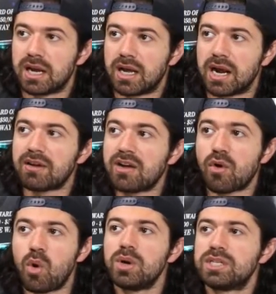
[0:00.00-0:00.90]
and I, have
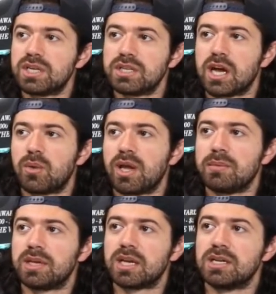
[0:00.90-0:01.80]
always done it that way
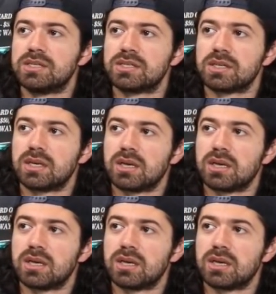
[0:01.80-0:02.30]
because